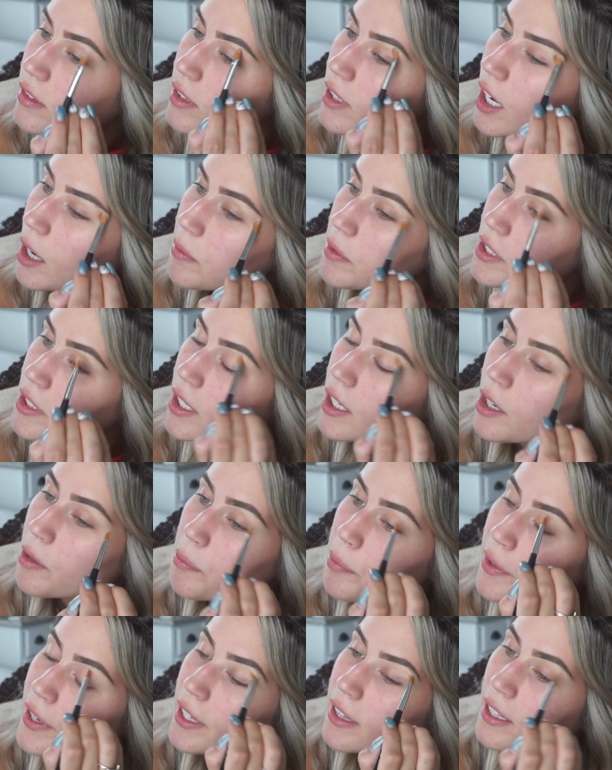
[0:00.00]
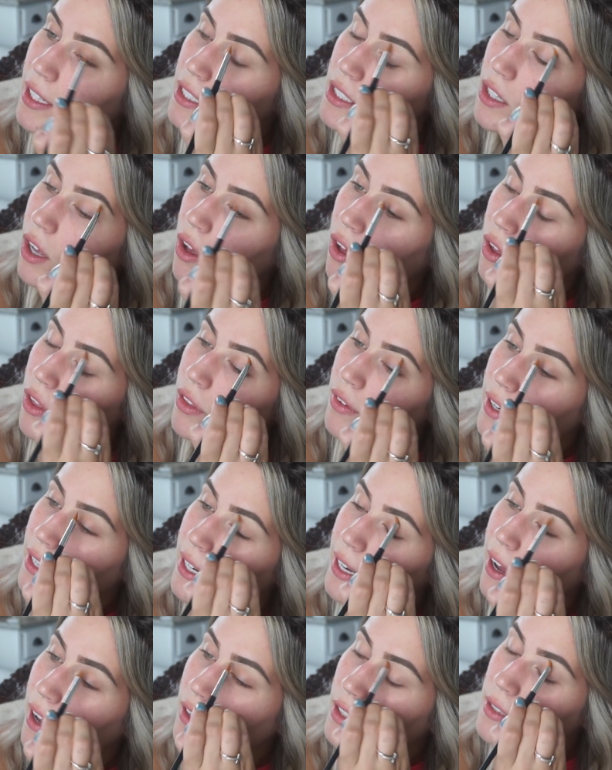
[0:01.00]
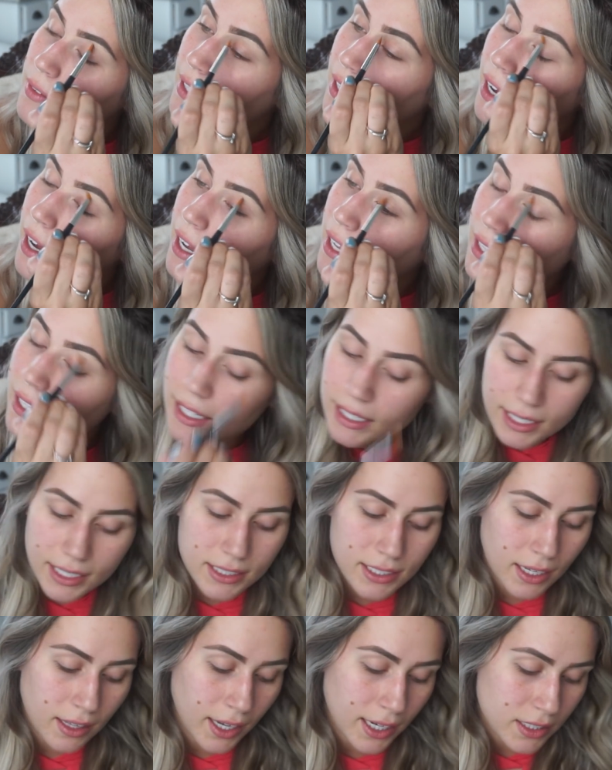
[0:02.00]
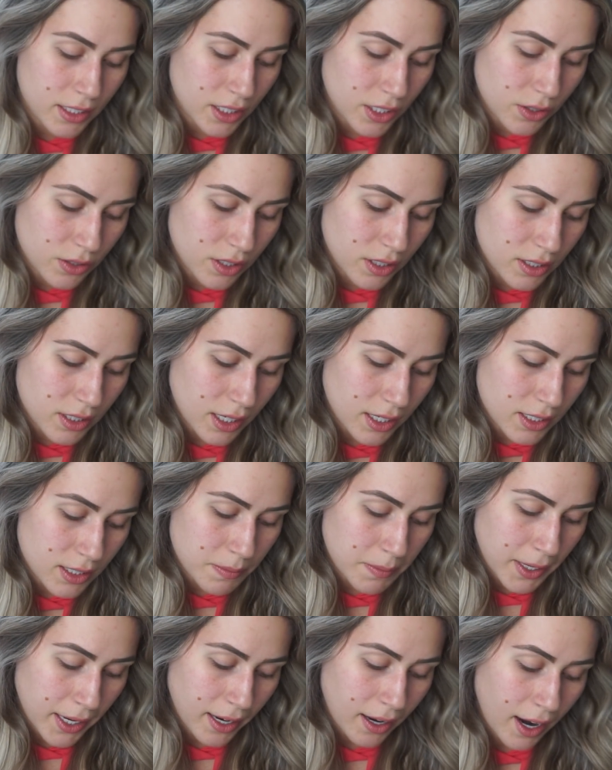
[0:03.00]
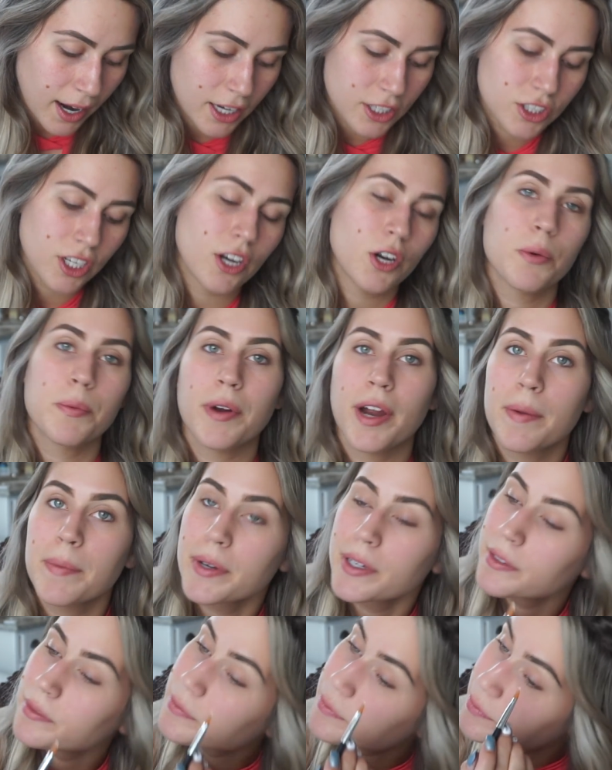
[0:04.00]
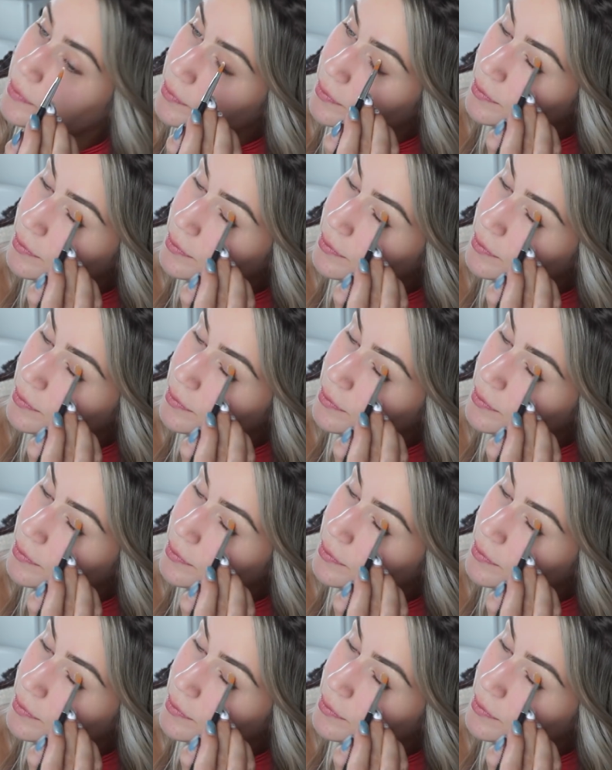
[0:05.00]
And I'm just going to bring this all the way down my eyelid because I like to use this as my eyeshadow primer.